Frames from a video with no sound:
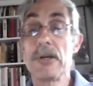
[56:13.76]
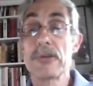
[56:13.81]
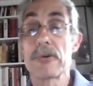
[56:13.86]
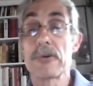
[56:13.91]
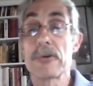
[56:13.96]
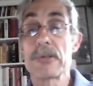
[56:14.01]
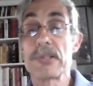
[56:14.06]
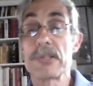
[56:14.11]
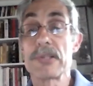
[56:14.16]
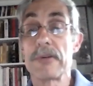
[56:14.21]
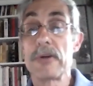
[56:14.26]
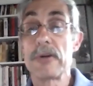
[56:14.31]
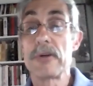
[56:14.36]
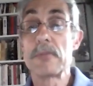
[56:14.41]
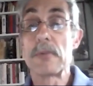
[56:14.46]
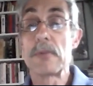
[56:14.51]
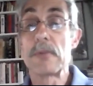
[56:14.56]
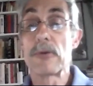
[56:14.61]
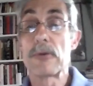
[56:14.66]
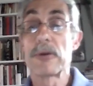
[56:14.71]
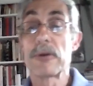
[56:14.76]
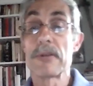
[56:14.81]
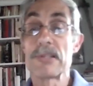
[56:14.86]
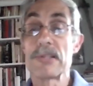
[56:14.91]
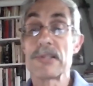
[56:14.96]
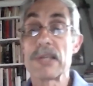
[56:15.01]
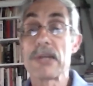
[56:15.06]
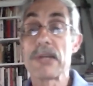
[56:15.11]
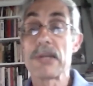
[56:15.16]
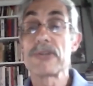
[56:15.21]
towards their own
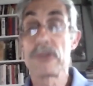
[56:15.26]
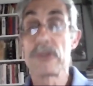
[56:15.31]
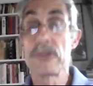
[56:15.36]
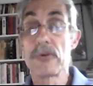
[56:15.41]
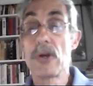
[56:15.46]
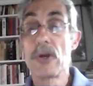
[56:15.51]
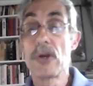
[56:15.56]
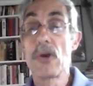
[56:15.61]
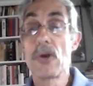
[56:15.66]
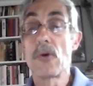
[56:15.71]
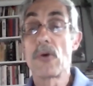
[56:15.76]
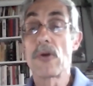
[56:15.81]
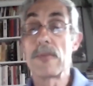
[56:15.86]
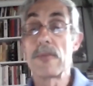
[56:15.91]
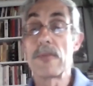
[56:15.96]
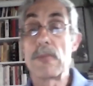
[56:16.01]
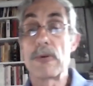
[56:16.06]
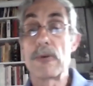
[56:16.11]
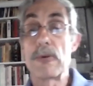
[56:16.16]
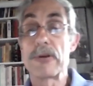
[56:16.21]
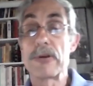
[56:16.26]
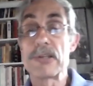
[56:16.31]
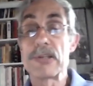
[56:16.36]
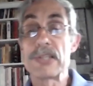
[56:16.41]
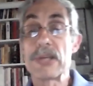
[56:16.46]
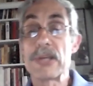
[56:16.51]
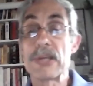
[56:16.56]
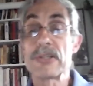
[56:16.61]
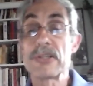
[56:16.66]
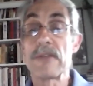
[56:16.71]
memorialization or the
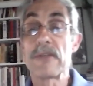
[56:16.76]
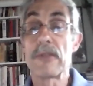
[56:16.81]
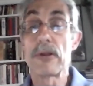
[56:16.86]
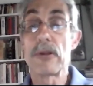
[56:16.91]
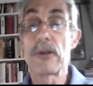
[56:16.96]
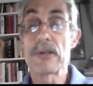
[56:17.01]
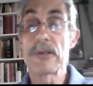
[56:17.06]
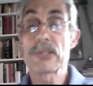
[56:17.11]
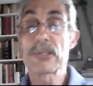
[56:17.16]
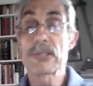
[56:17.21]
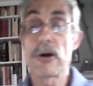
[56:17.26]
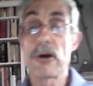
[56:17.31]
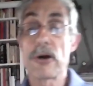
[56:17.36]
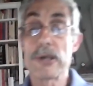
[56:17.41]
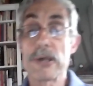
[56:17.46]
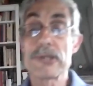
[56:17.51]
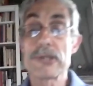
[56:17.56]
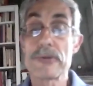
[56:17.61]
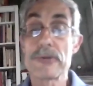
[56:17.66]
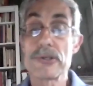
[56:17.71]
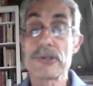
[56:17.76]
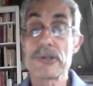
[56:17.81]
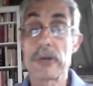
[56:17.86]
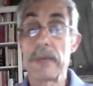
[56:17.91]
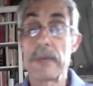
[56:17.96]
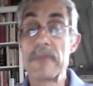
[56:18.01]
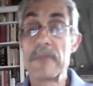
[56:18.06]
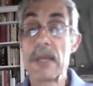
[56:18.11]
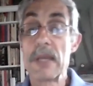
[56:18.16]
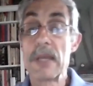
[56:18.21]
memorialization of the lost cause? Sure.
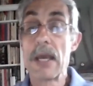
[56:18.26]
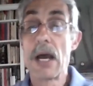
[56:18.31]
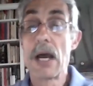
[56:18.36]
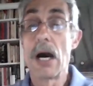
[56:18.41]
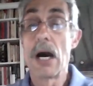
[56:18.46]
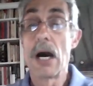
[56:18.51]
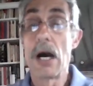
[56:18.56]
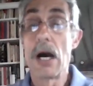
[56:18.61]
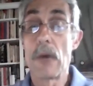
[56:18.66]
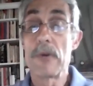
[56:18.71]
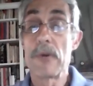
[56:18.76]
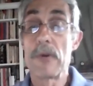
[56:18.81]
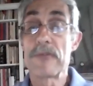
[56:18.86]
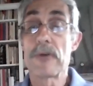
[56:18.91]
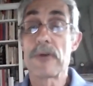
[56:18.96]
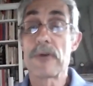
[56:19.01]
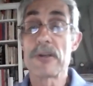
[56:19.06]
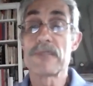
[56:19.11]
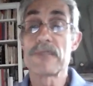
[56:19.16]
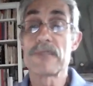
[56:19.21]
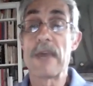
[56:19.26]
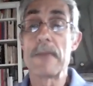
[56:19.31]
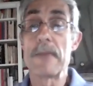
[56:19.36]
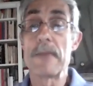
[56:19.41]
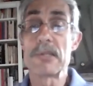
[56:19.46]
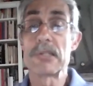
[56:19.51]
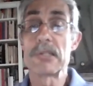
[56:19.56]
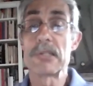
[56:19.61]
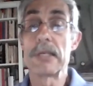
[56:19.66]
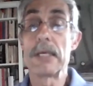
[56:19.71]
Uh, we, of course,
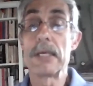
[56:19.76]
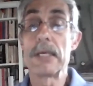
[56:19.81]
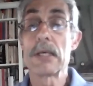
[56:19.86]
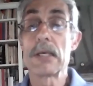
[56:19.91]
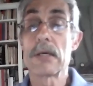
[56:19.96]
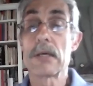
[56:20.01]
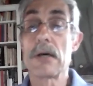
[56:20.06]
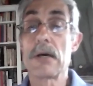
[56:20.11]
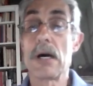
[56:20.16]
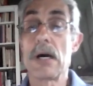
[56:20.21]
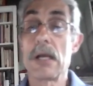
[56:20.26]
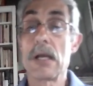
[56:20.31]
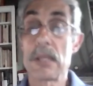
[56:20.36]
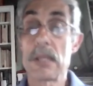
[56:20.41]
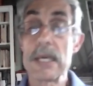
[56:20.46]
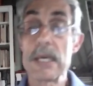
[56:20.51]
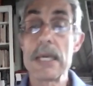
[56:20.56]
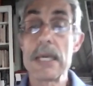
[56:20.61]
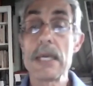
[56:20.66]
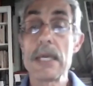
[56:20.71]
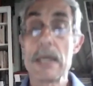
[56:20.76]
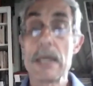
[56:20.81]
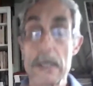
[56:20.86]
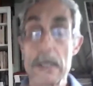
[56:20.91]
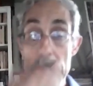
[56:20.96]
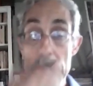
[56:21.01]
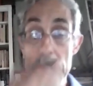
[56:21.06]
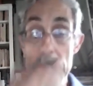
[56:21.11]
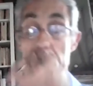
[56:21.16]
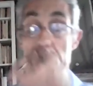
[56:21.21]
famously, uh, Lee
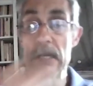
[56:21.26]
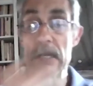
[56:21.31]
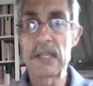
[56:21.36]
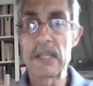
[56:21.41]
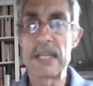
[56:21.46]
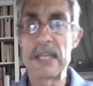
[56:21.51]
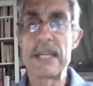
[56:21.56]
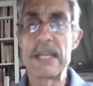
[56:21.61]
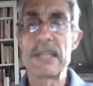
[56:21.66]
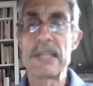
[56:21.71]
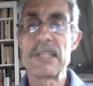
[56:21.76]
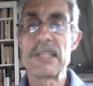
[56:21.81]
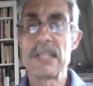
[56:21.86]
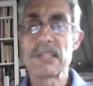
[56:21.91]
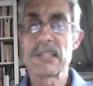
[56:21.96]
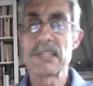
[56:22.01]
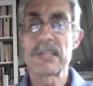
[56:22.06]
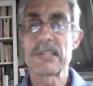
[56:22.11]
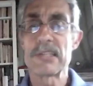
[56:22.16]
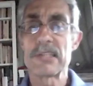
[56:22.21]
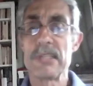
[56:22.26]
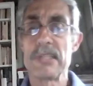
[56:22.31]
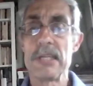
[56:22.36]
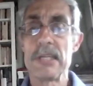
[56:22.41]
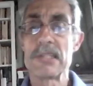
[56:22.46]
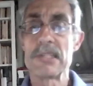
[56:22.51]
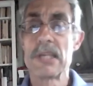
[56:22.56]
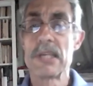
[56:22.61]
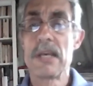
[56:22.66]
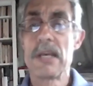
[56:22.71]
said in the late eighteen
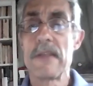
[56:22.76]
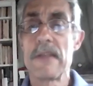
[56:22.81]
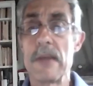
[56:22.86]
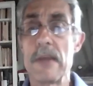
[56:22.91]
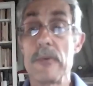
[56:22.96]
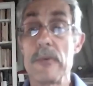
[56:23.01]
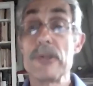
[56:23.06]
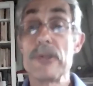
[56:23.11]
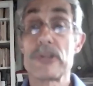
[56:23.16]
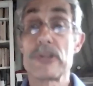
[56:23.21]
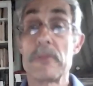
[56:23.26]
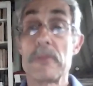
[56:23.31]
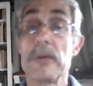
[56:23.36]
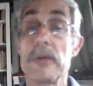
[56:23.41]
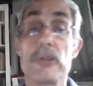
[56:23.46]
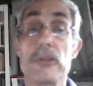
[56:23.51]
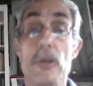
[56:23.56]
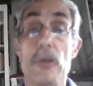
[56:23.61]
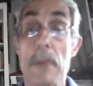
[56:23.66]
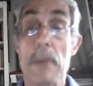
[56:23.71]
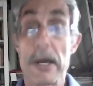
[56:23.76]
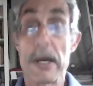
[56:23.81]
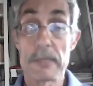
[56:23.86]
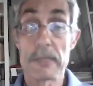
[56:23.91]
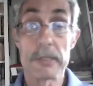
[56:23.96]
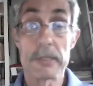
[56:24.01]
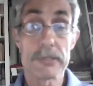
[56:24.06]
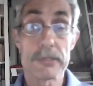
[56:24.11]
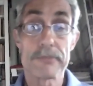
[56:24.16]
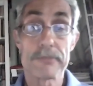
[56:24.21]
sixties that we should build no
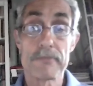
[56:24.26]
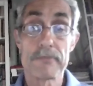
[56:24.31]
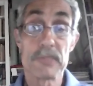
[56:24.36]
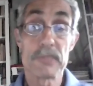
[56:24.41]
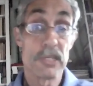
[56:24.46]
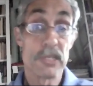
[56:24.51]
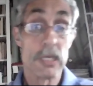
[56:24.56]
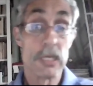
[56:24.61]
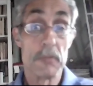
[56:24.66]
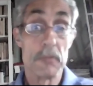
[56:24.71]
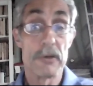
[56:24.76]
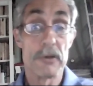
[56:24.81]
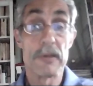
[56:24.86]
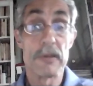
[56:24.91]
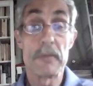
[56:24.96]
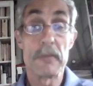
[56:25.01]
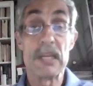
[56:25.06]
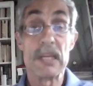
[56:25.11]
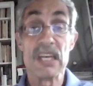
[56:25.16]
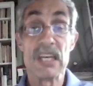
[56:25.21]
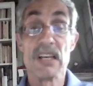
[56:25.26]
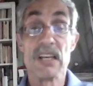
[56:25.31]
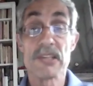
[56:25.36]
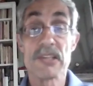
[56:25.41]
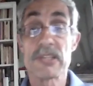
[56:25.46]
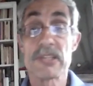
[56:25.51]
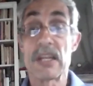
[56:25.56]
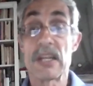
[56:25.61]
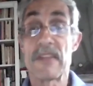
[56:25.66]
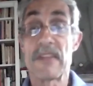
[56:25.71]
monuments to him or anybody
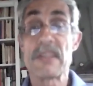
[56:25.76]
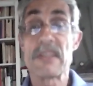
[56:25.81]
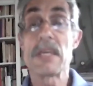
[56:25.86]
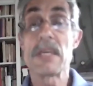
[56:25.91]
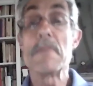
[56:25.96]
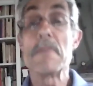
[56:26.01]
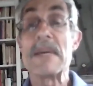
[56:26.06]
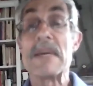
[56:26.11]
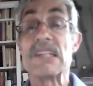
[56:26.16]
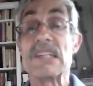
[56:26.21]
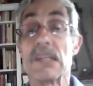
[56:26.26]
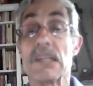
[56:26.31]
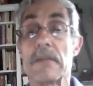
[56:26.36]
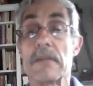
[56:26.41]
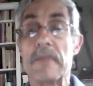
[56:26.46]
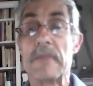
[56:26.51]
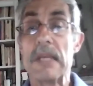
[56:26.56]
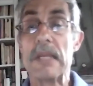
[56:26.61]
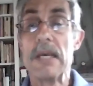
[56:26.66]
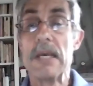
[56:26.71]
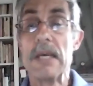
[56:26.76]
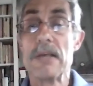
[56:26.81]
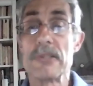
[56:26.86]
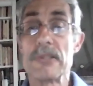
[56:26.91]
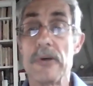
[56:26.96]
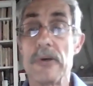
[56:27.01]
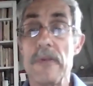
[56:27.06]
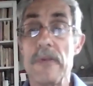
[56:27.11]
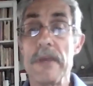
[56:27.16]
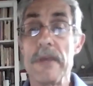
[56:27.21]
else, and I think he meant it.
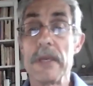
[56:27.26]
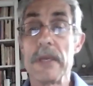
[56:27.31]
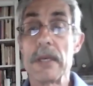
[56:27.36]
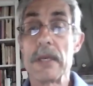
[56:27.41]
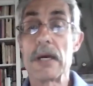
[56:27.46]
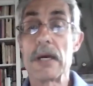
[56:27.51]
So the,